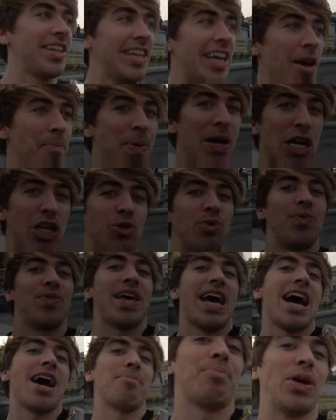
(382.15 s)
and get a picture
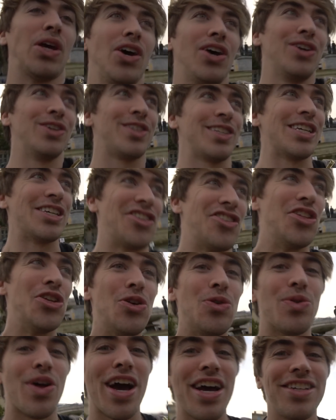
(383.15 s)
of that because there's
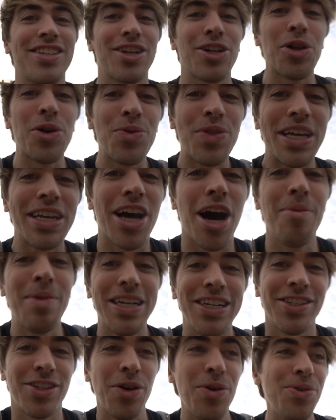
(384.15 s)
new nice clothing
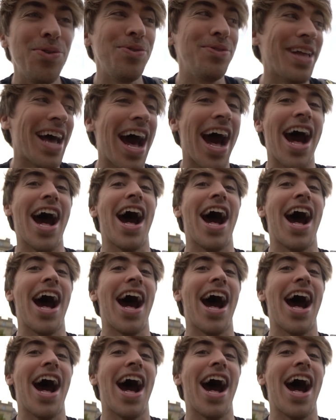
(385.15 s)
coming soon.